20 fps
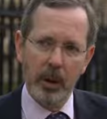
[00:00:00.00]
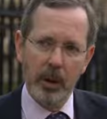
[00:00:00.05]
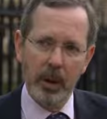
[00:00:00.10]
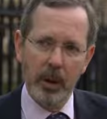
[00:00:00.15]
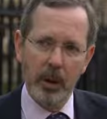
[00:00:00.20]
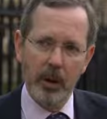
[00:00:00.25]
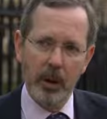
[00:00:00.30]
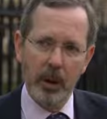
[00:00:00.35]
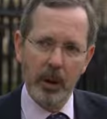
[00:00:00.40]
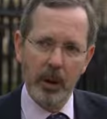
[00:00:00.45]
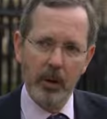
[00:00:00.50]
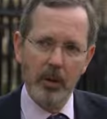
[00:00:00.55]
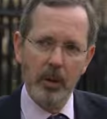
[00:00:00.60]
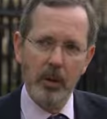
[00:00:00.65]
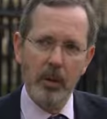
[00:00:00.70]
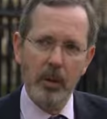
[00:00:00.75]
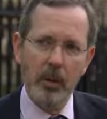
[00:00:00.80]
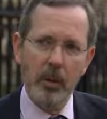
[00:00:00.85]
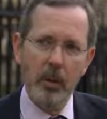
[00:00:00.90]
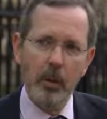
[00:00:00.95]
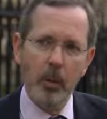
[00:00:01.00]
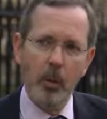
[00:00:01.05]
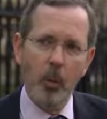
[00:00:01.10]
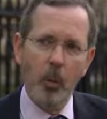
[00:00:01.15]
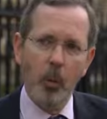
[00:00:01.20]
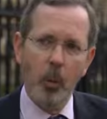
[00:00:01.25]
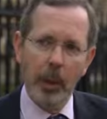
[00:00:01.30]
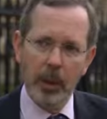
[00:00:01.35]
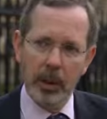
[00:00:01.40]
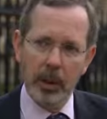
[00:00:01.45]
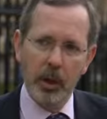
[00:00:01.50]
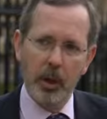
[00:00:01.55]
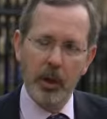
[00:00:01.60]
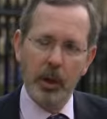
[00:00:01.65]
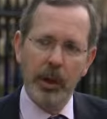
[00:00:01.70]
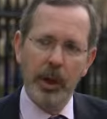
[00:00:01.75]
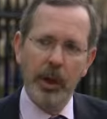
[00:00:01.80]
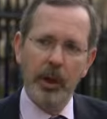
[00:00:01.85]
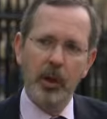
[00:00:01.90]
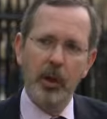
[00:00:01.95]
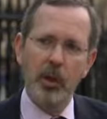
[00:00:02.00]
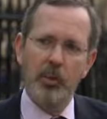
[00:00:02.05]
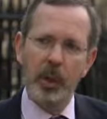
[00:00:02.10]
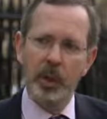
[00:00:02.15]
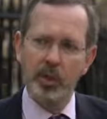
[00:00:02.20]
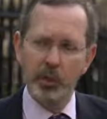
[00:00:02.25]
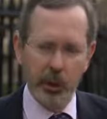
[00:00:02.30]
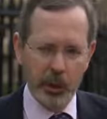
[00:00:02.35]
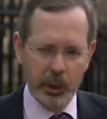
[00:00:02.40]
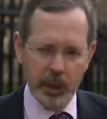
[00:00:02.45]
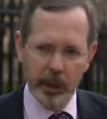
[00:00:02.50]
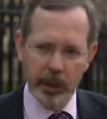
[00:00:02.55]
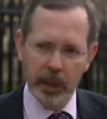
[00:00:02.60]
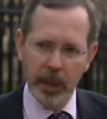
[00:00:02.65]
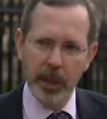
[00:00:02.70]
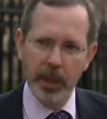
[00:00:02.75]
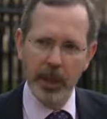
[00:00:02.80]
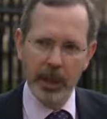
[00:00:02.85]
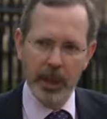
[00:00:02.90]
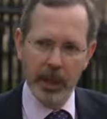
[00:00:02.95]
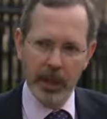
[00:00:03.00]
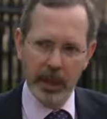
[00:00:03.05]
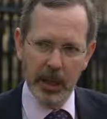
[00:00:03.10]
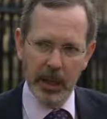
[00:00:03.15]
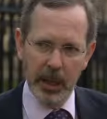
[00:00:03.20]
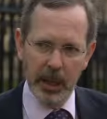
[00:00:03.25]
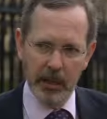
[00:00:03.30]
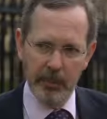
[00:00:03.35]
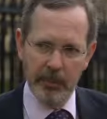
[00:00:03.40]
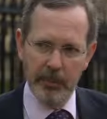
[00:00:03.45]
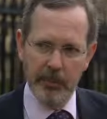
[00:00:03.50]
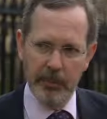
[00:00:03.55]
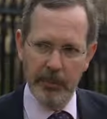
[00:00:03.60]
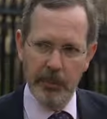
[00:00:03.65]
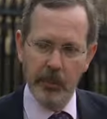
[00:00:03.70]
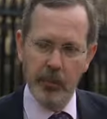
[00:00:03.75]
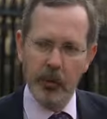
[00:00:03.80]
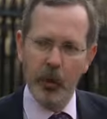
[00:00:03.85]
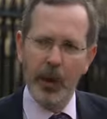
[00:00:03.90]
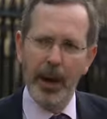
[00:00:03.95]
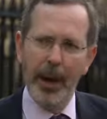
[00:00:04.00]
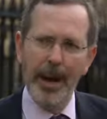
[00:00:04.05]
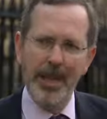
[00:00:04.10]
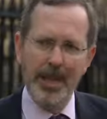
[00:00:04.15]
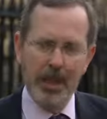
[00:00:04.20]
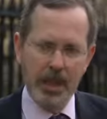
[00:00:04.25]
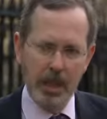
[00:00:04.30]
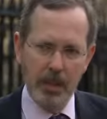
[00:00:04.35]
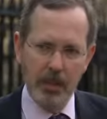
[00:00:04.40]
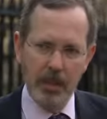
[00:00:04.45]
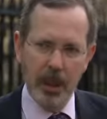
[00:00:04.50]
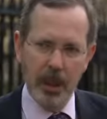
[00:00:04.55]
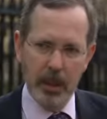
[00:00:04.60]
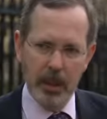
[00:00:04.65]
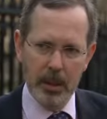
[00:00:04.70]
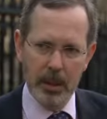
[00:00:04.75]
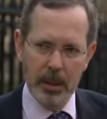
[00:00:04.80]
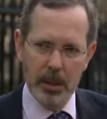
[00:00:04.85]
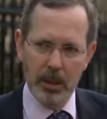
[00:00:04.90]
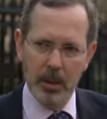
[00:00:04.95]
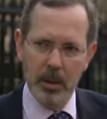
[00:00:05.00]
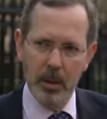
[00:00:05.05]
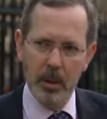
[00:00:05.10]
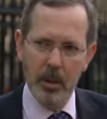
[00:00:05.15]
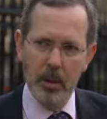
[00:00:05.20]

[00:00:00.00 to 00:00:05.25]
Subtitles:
hearing one colleague who'd been put on gardening leave for 18 months